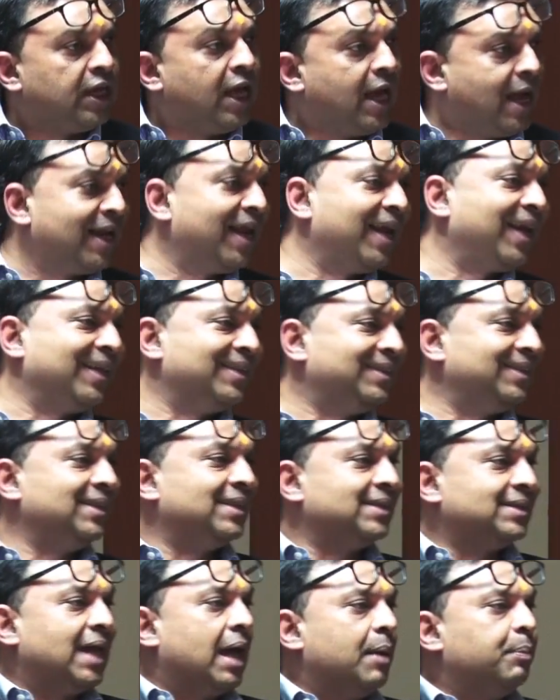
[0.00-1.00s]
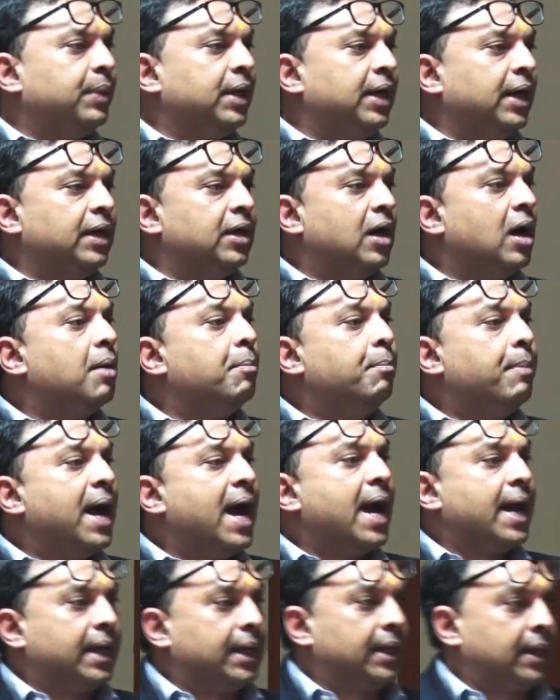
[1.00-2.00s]
and I can see this happening in our
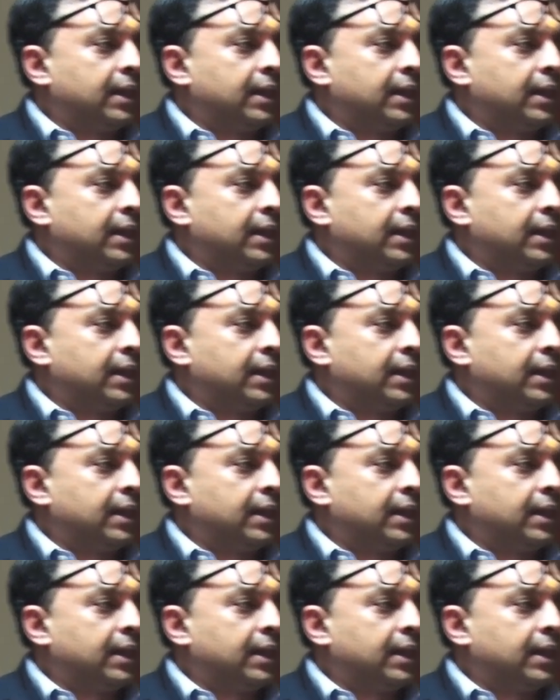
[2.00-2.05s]
bank.